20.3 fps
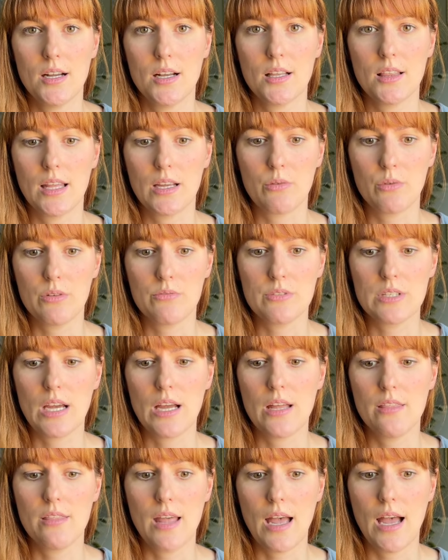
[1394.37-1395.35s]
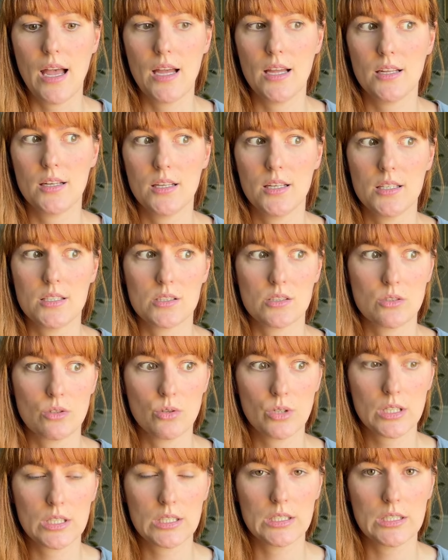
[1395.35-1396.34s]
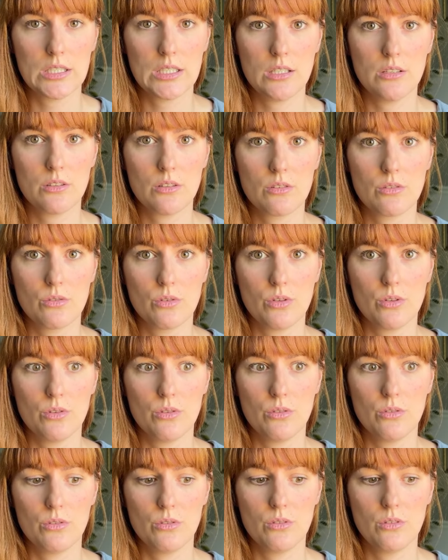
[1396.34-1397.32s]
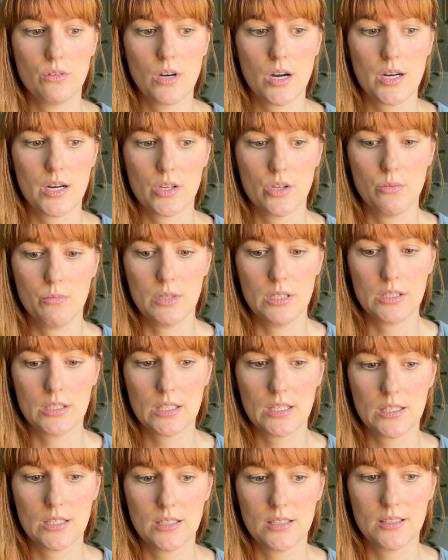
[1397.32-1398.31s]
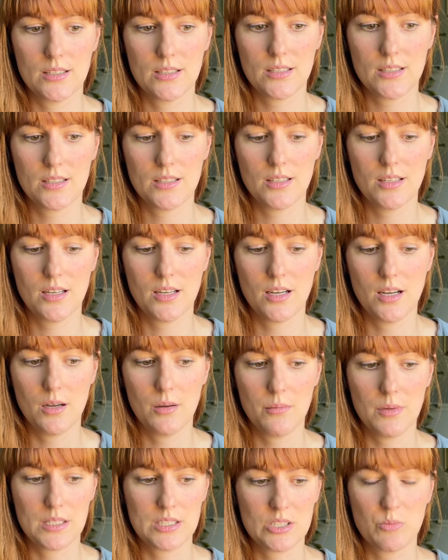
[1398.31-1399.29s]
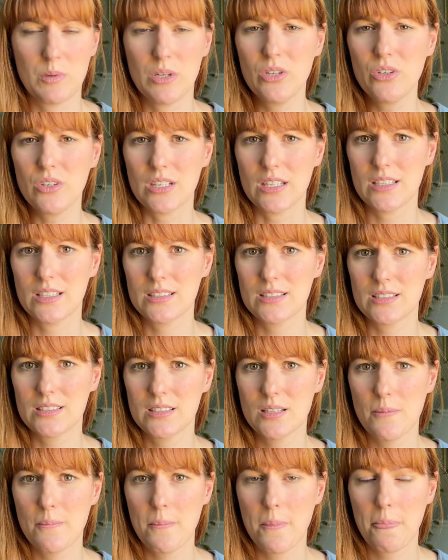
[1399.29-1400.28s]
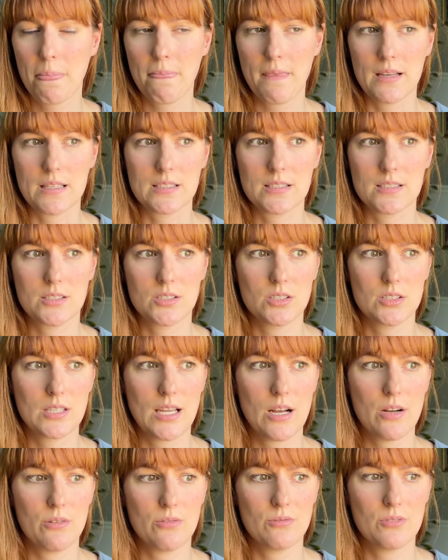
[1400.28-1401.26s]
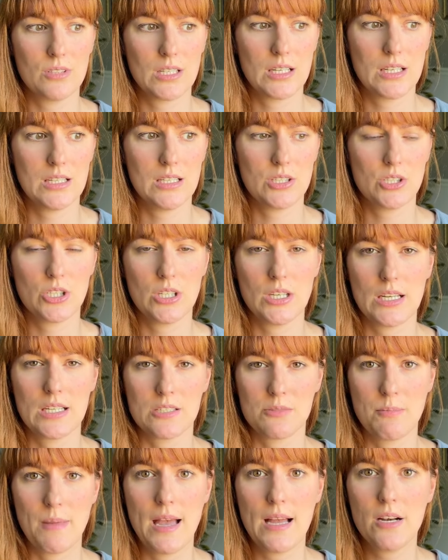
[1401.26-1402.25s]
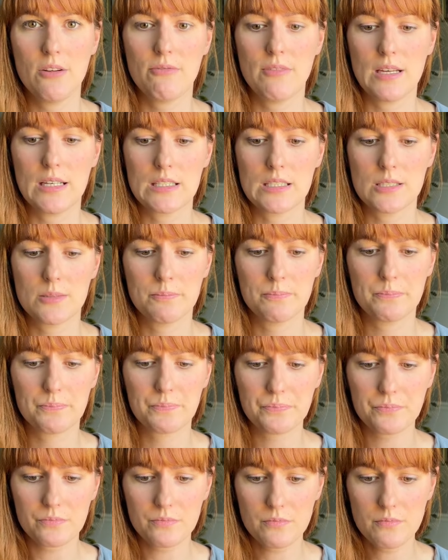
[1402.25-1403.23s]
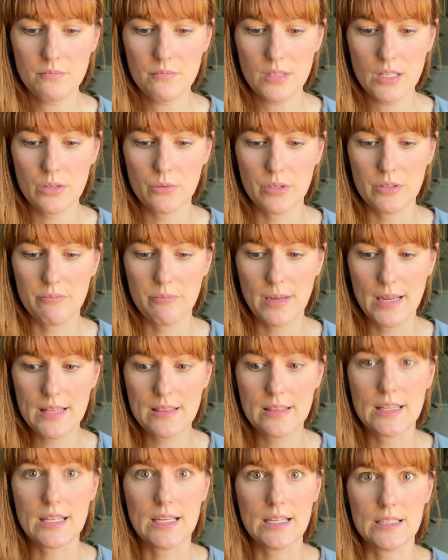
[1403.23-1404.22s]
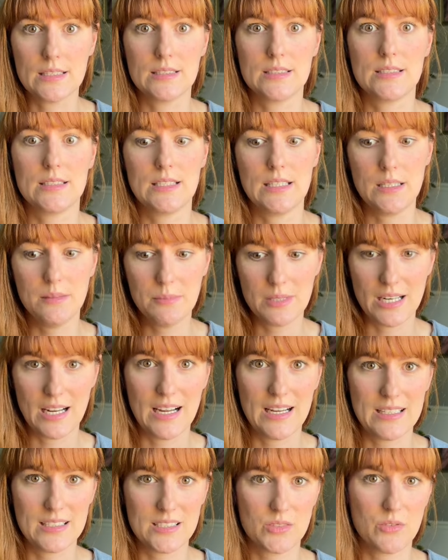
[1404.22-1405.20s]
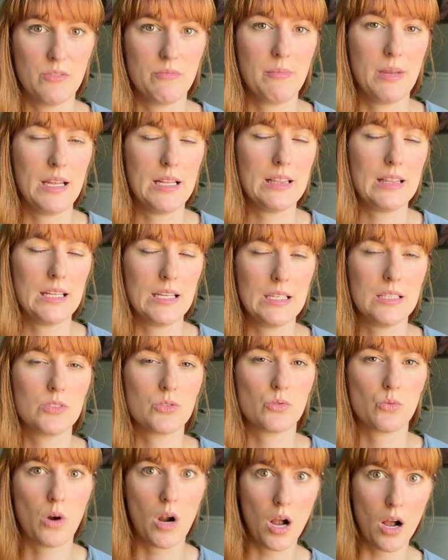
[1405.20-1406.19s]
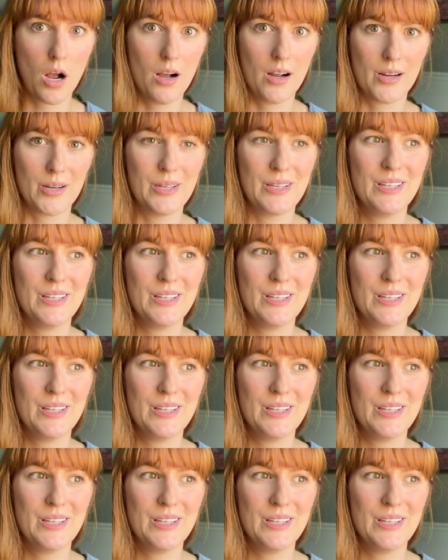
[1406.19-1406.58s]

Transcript: Like we've done that historically through our human con- um, experience. That's just how the conditioning has manifest we've made things demonized we've made things wrong